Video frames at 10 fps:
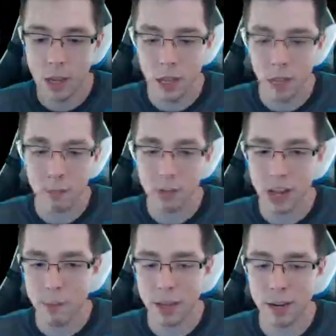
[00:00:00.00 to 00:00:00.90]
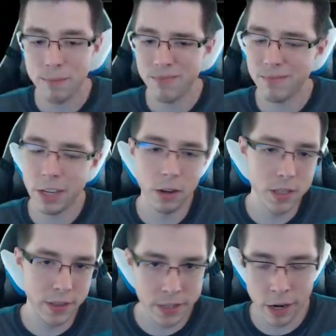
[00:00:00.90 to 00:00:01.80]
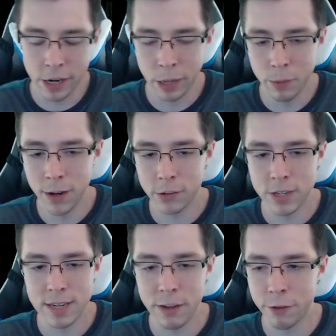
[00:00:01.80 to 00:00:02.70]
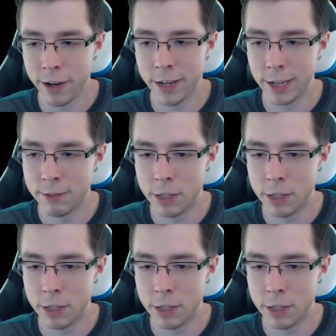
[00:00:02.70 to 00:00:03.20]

Grim Champion, you don't see this card anywhere. It's just not very good,